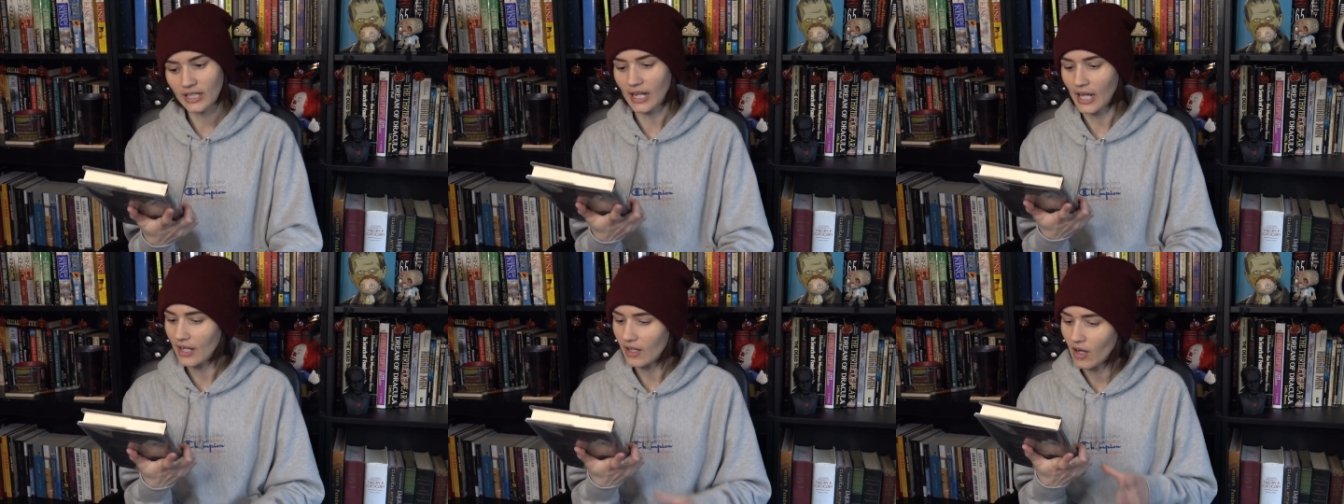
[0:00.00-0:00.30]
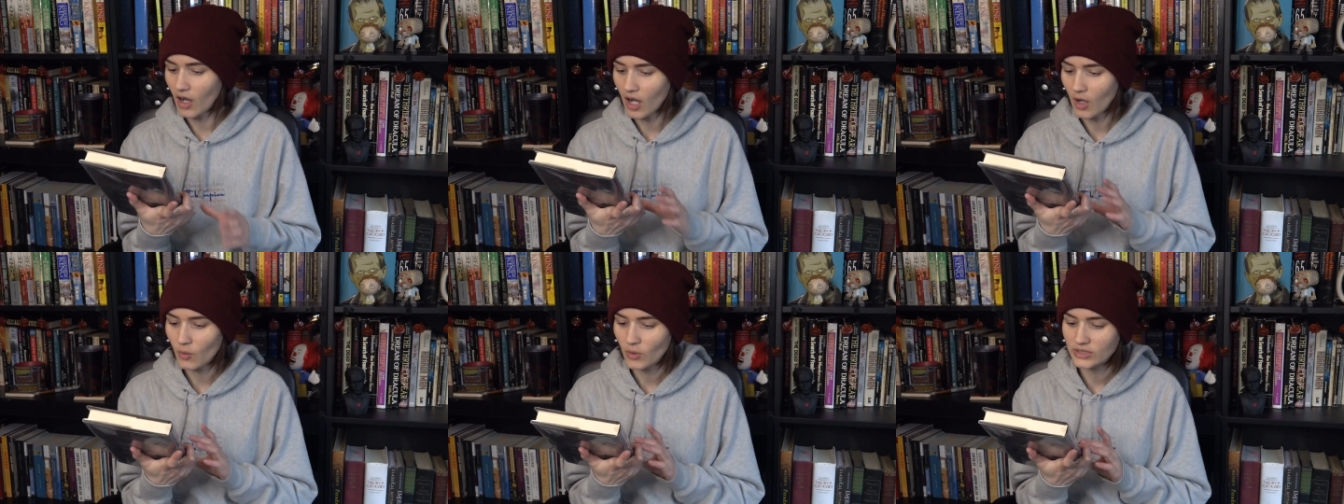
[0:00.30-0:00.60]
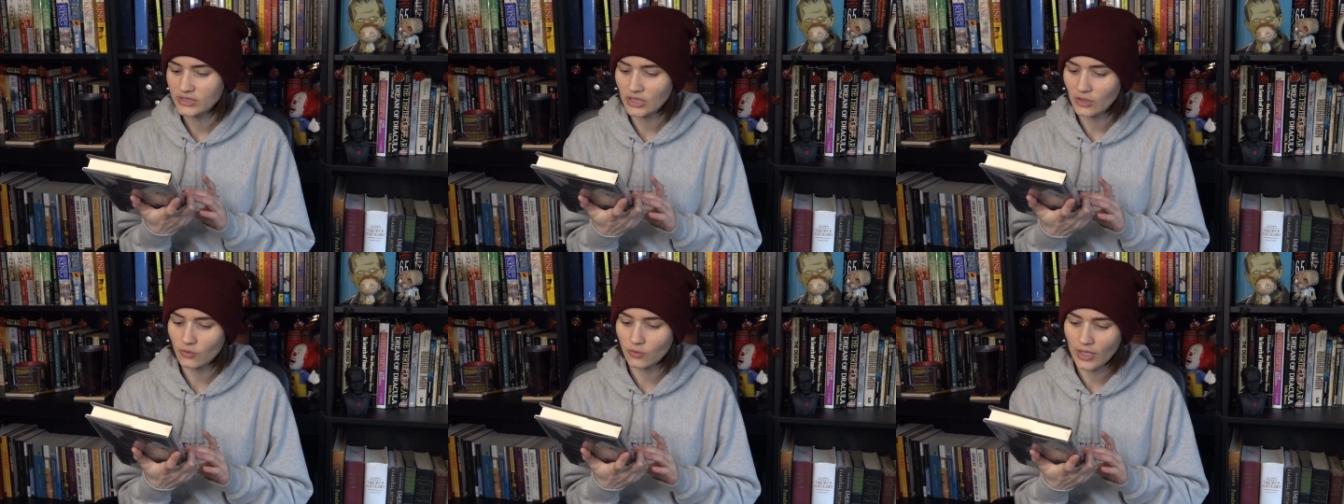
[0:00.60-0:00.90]
I got
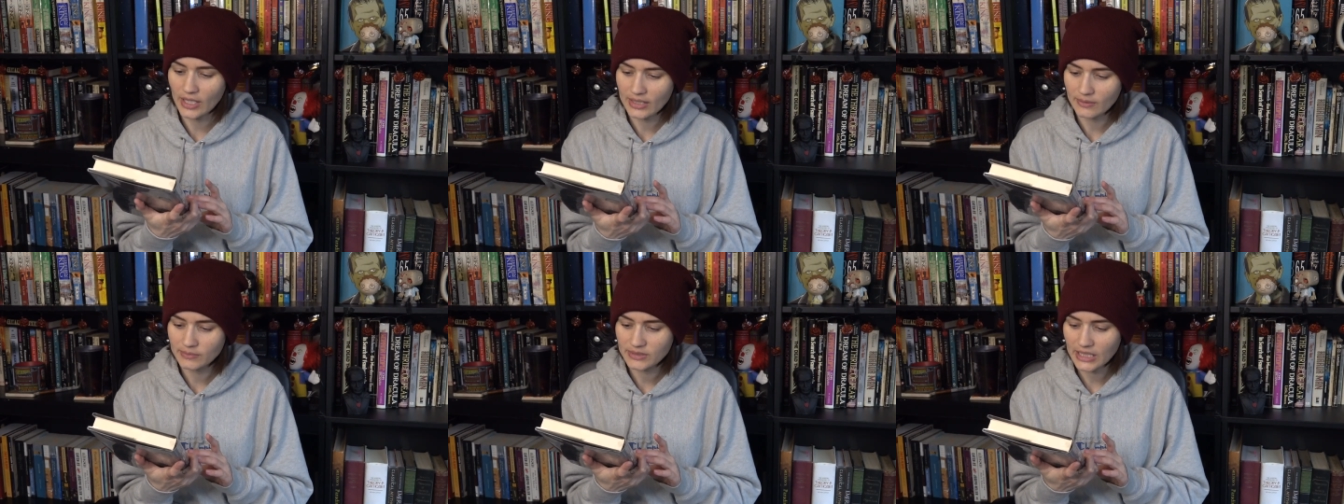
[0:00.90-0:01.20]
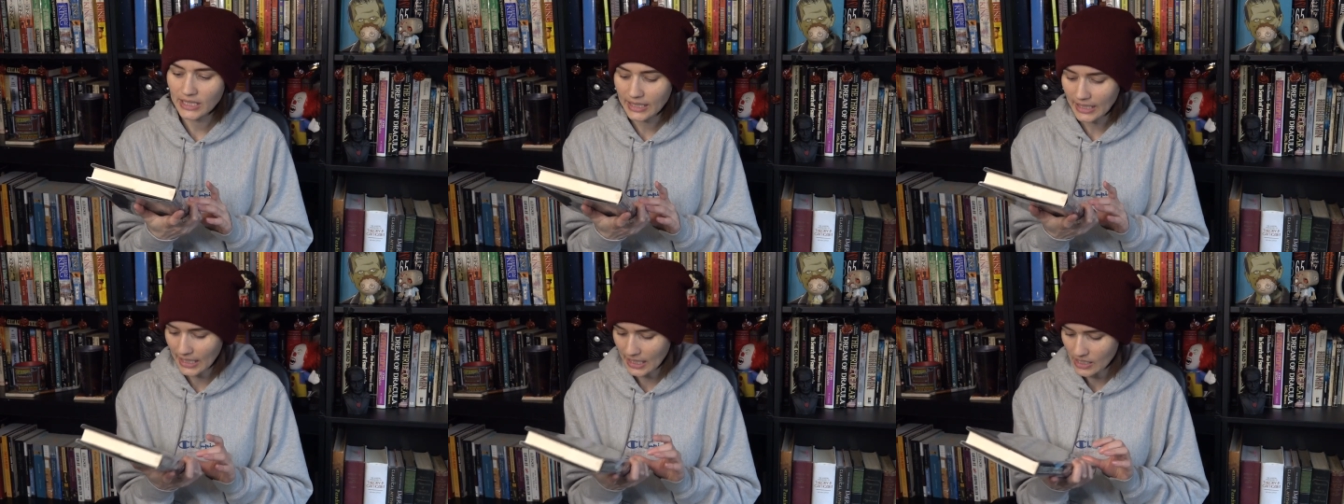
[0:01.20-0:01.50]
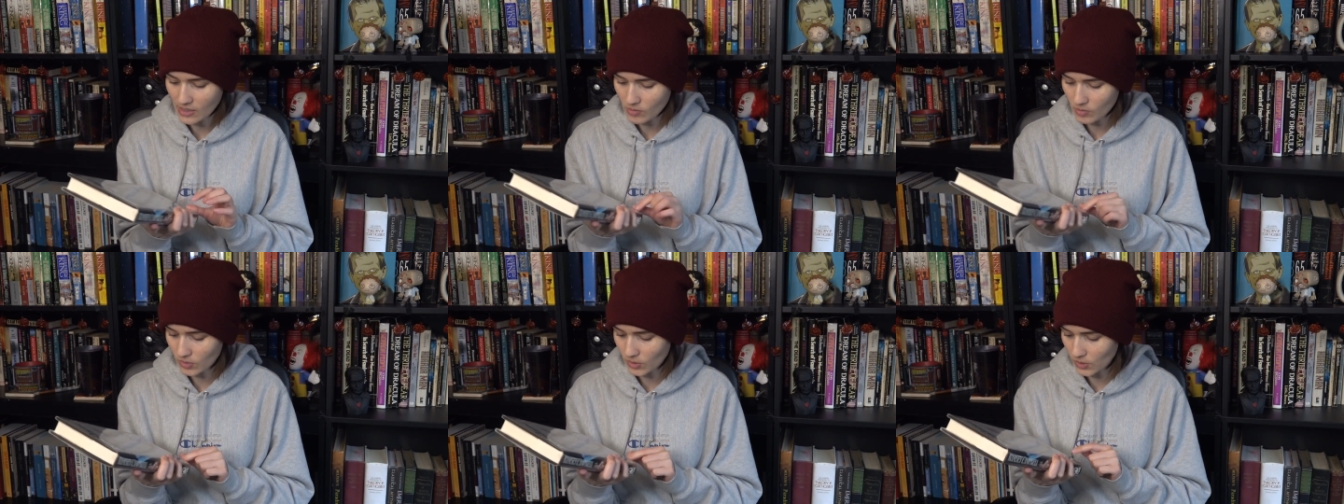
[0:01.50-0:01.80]
was Ramsey
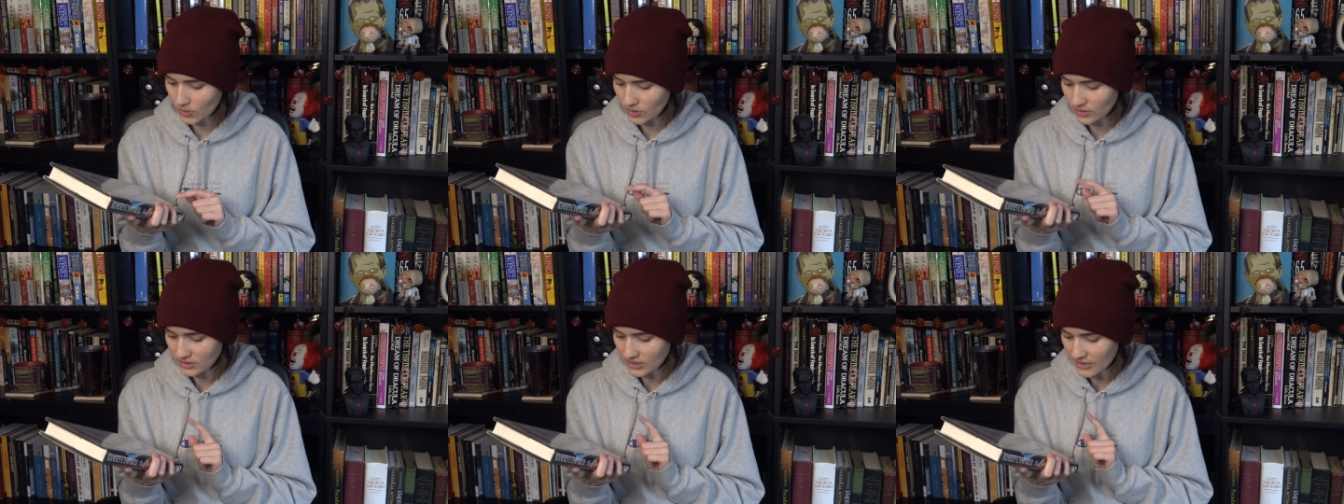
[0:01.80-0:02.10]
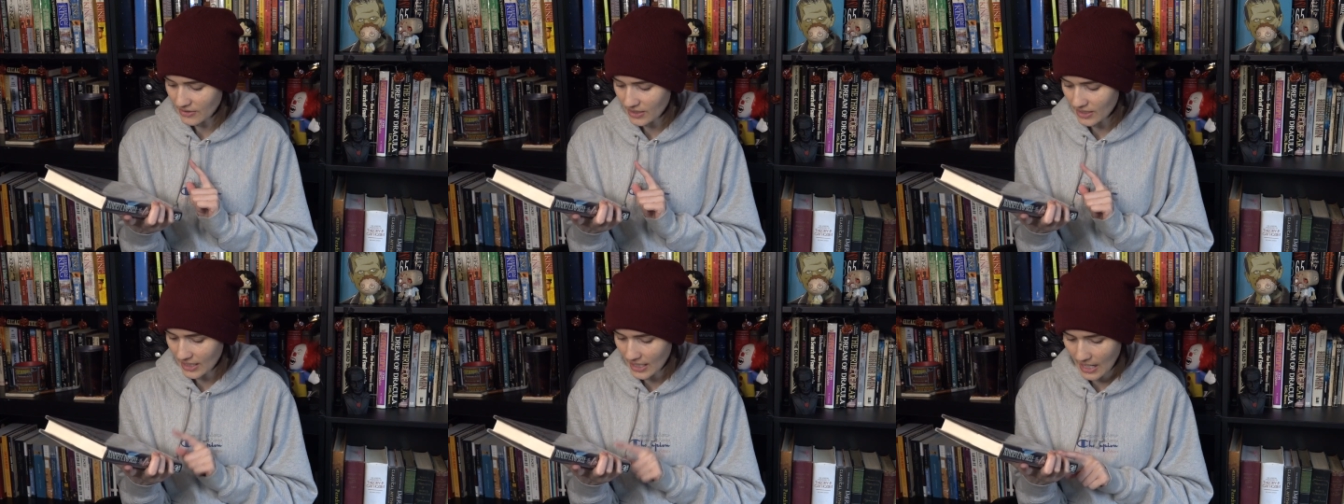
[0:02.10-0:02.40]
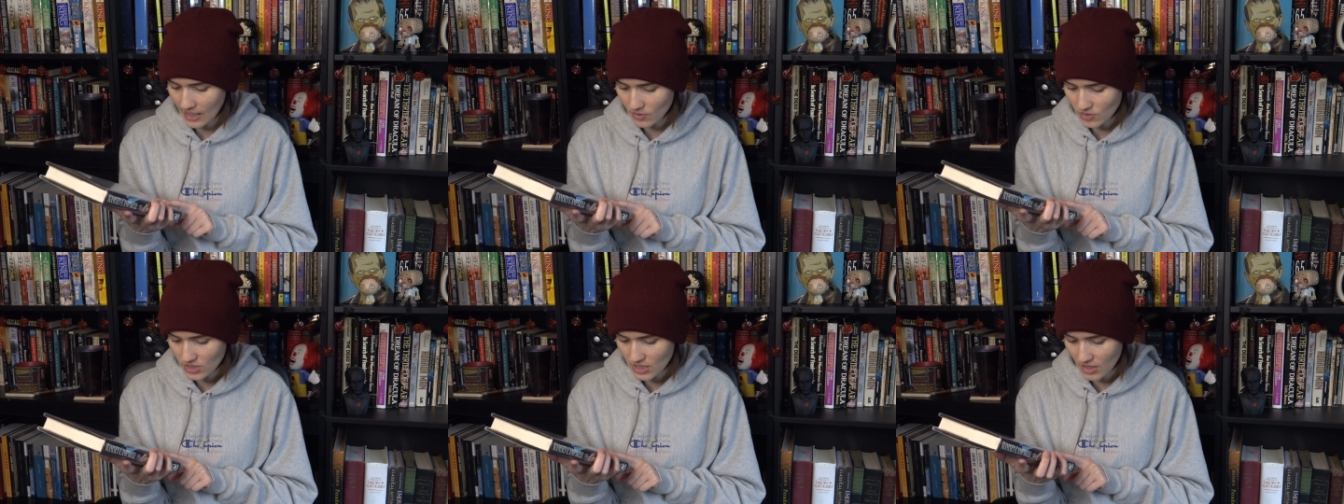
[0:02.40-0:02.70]
Campbell's The
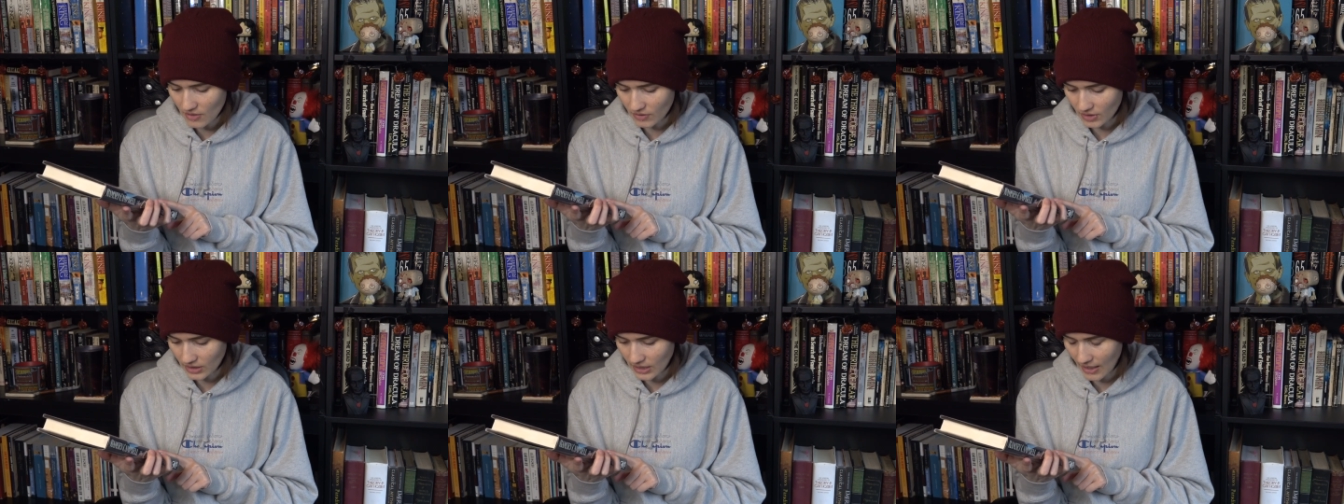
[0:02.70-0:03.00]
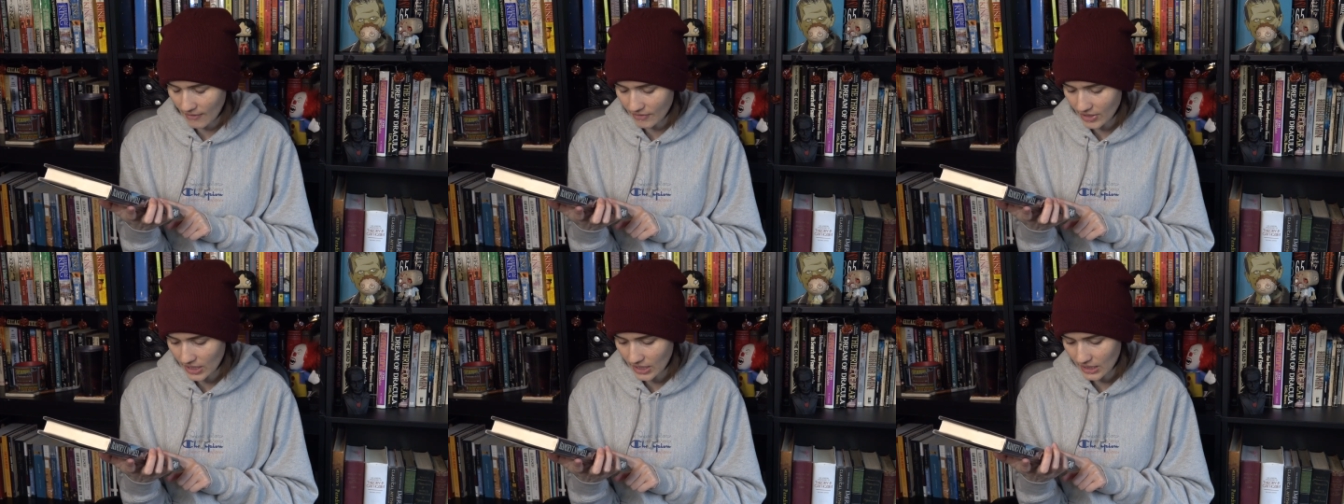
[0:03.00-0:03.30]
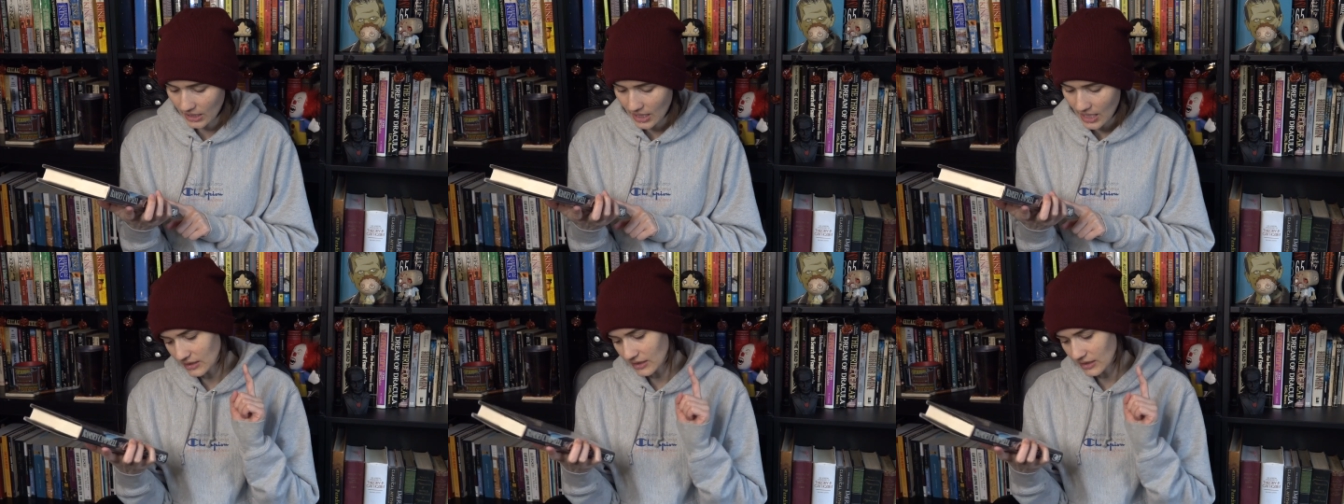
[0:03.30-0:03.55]
Count of Eleven.